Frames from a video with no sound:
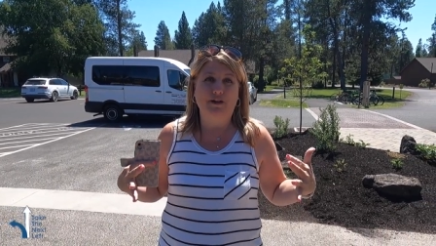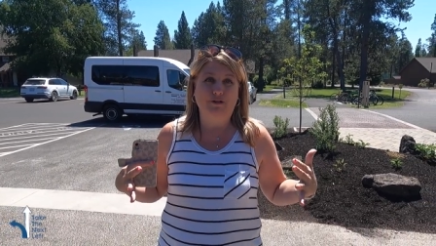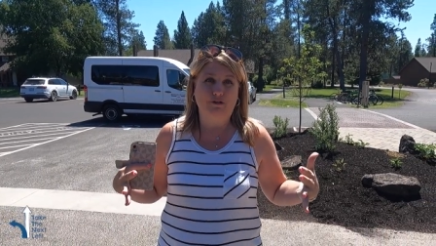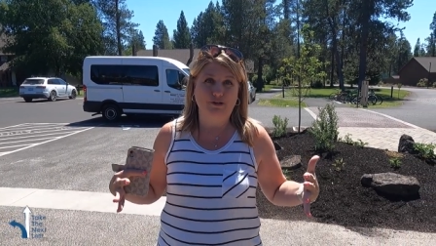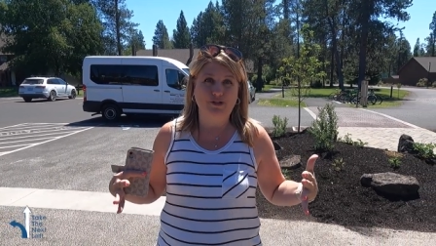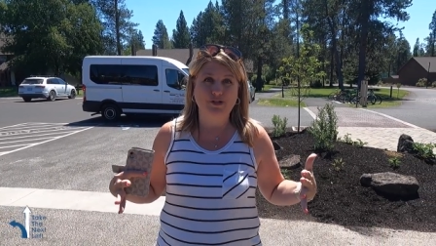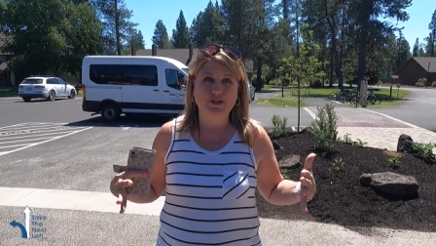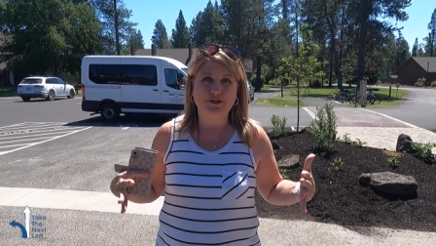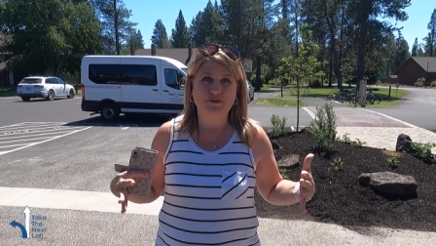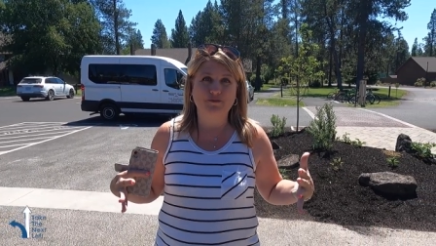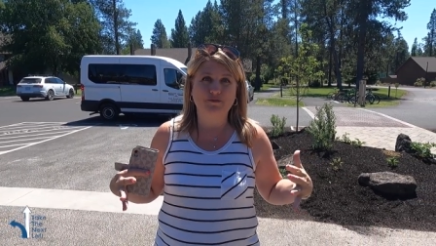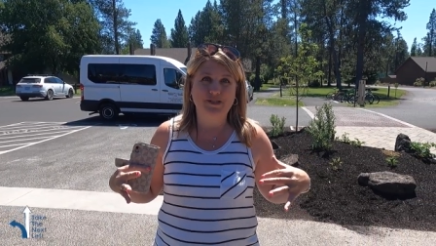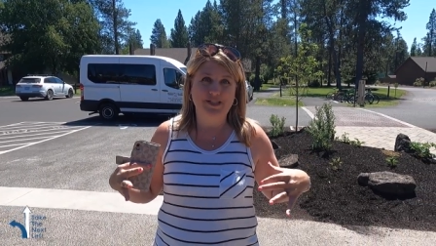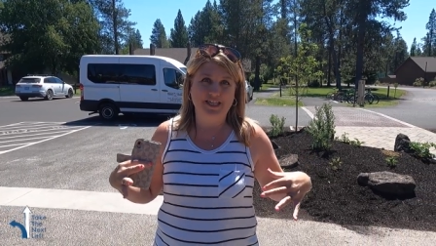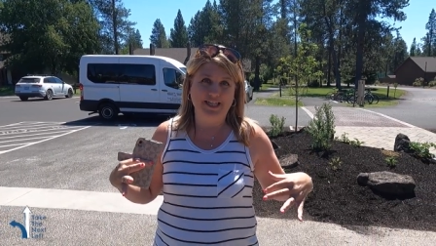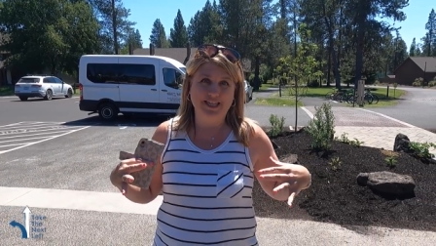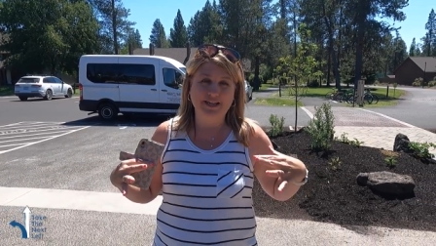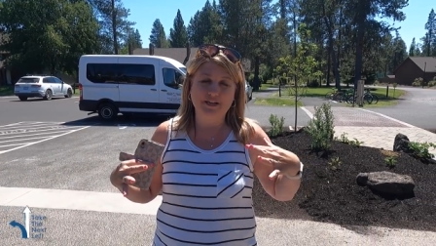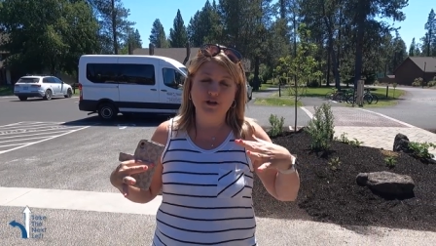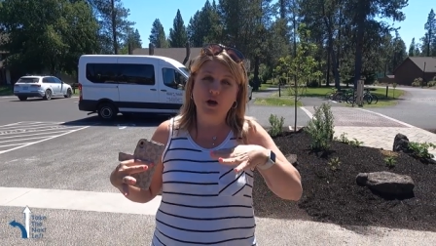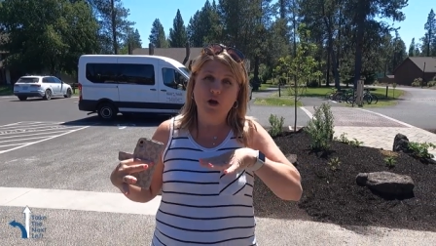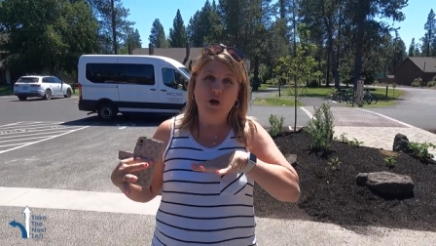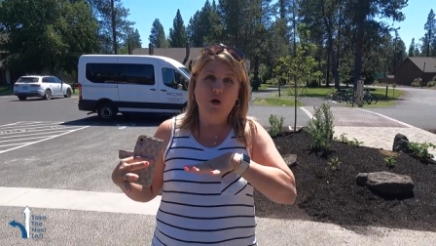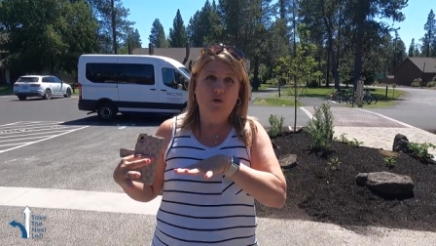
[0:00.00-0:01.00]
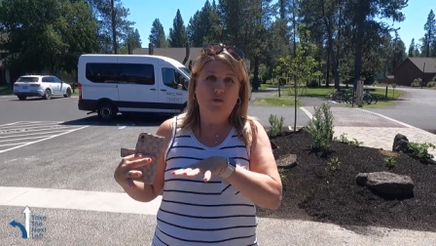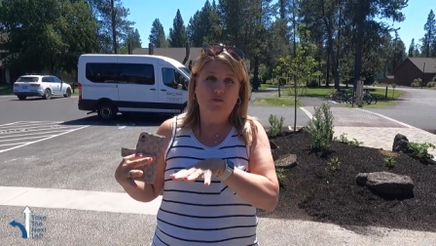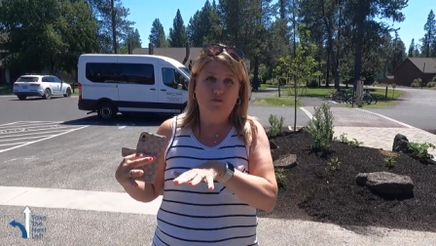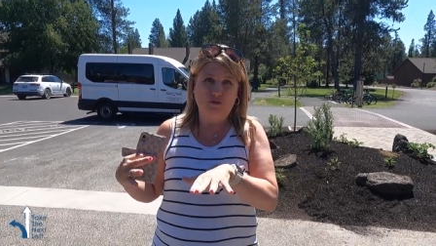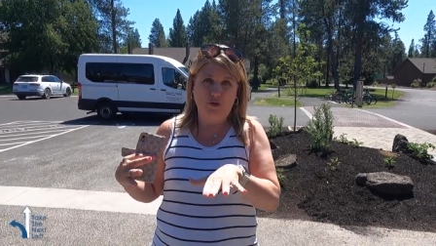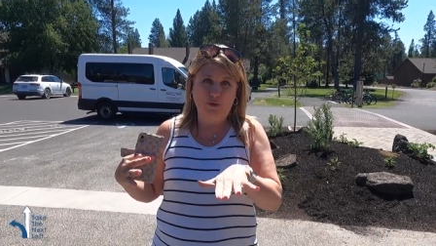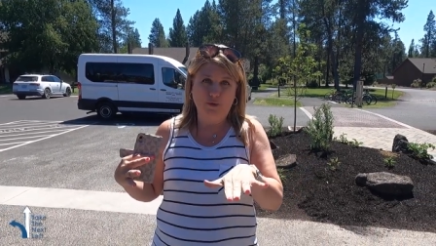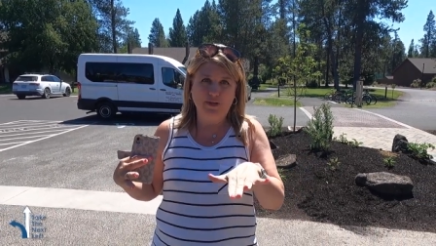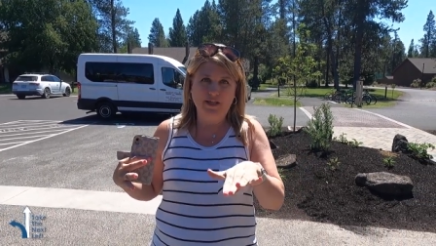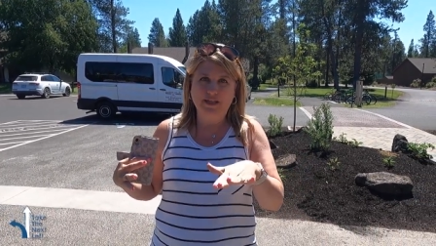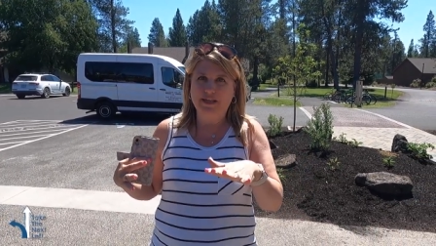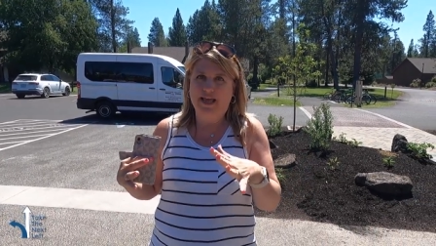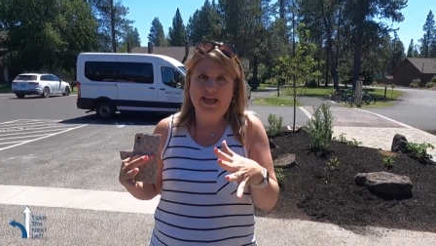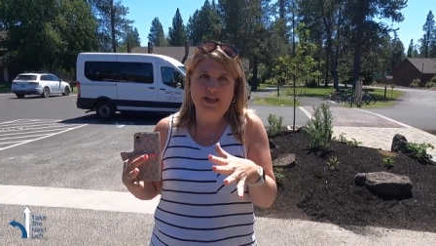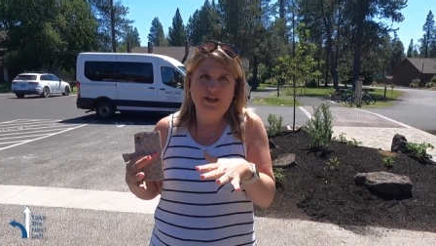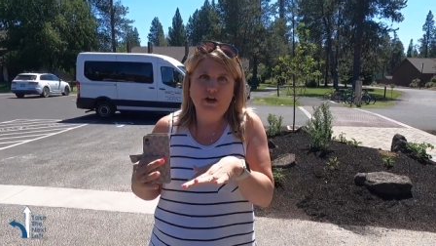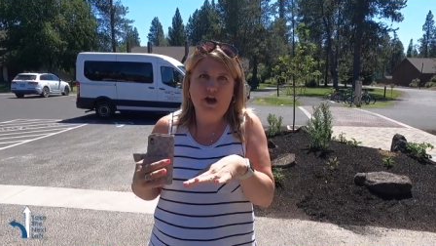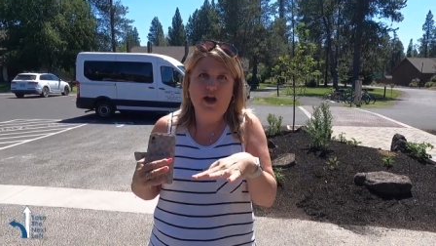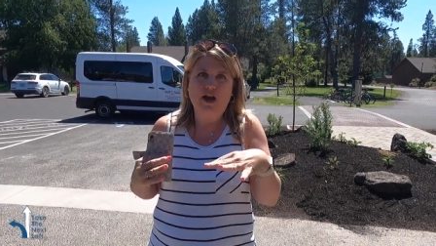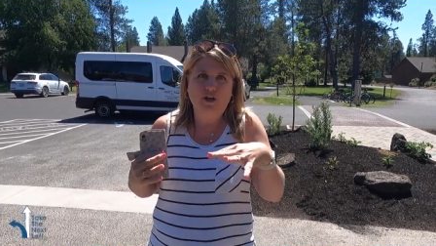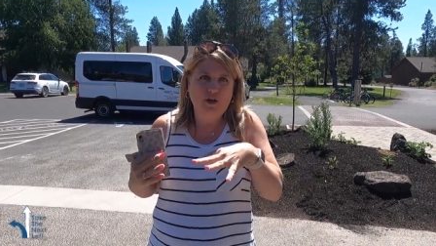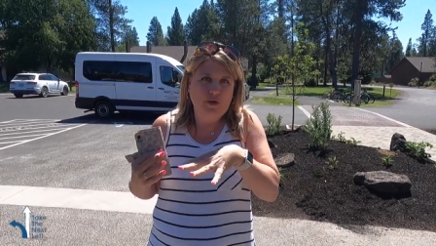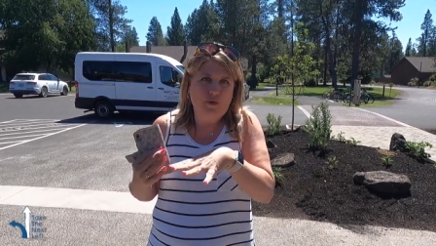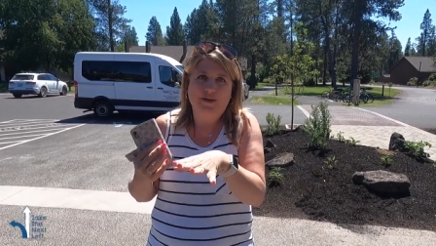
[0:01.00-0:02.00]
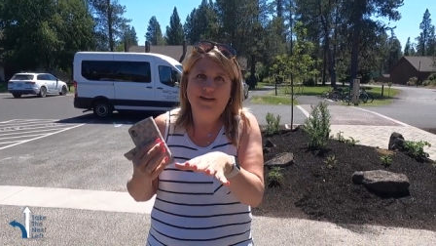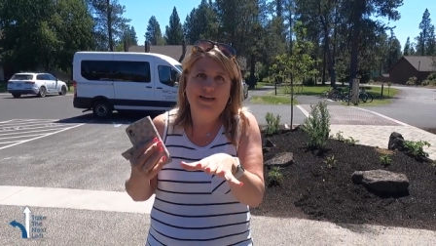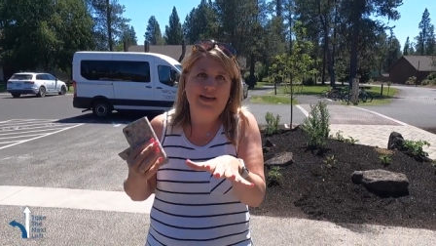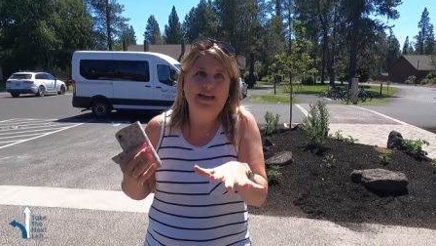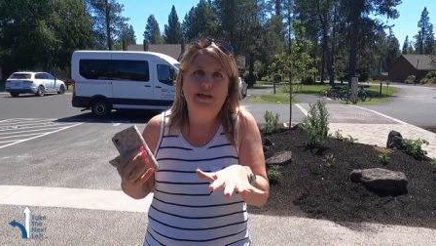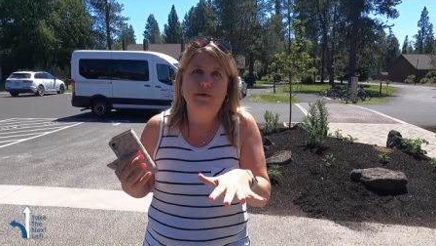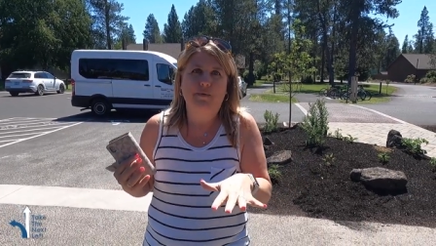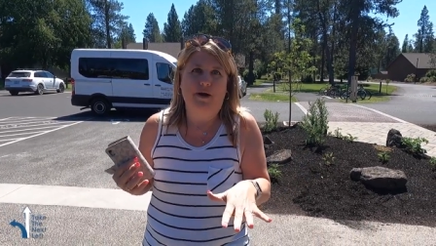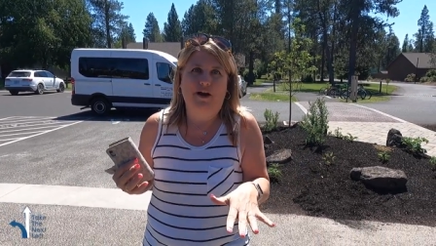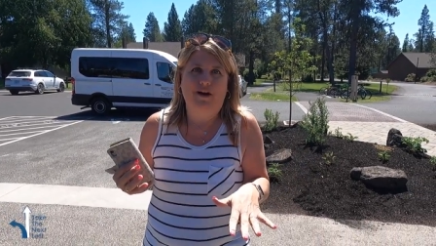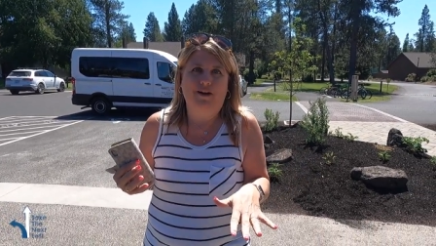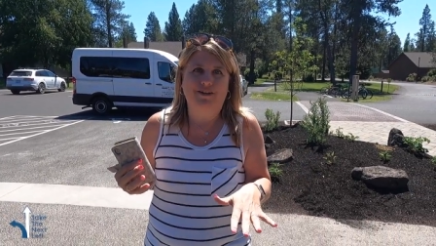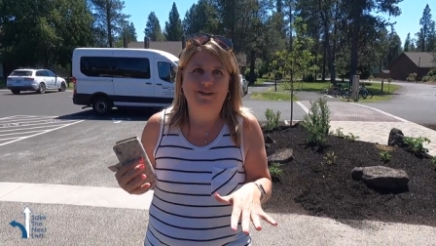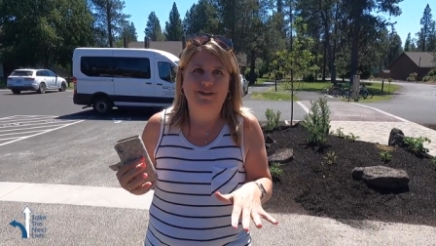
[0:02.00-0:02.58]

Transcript: inner tube sitting, floating, and not going anywhere.